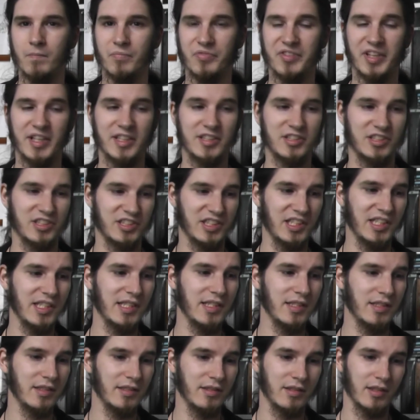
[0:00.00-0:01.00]
They
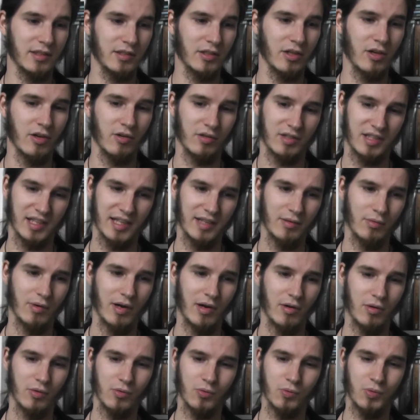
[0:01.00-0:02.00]
see, like, oh, okay,
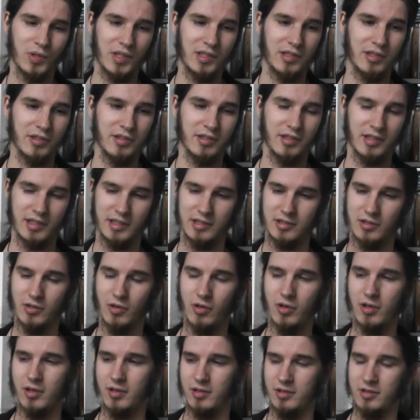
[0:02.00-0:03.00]
well, we're gonna
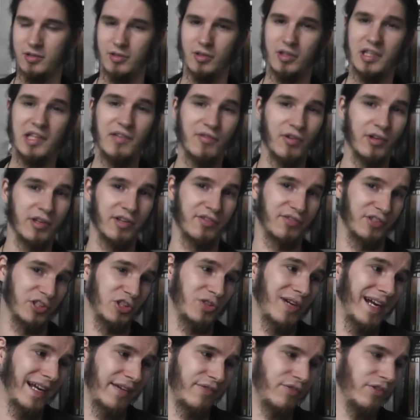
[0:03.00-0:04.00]
ignore, you know, he voted for
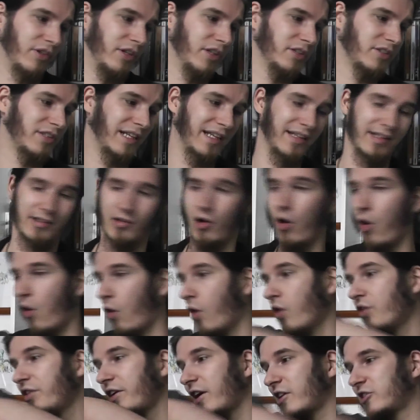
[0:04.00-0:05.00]
Shrek first, and then
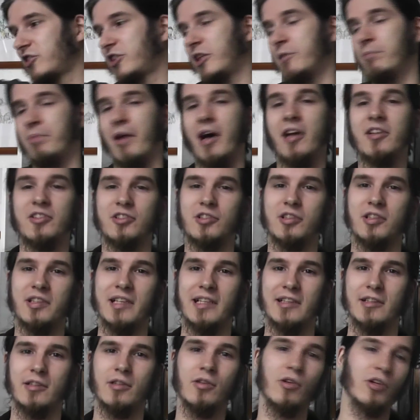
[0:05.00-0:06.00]
all the other shit behind it is gonna
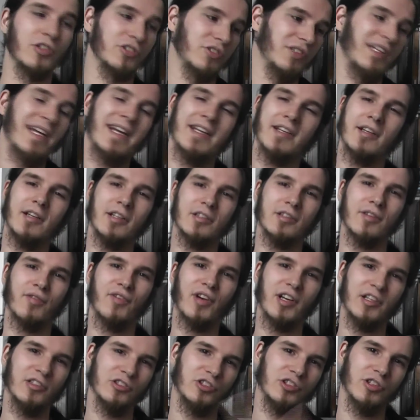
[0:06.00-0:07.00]
get ignored. So yeah, you got your
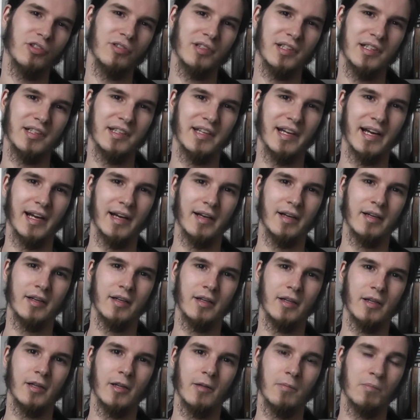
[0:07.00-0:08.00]
fucking joke in there.
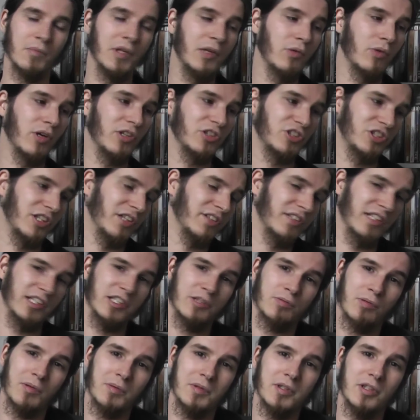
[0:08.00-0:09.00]
Meanwhile, Shantae
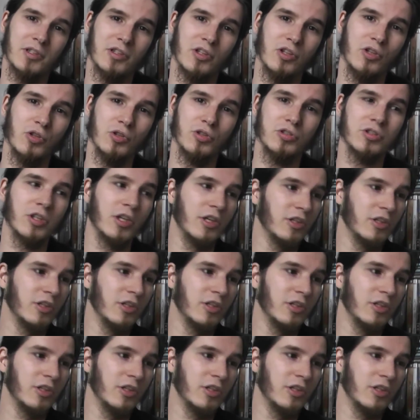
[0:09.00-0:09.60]
is probably gonna lose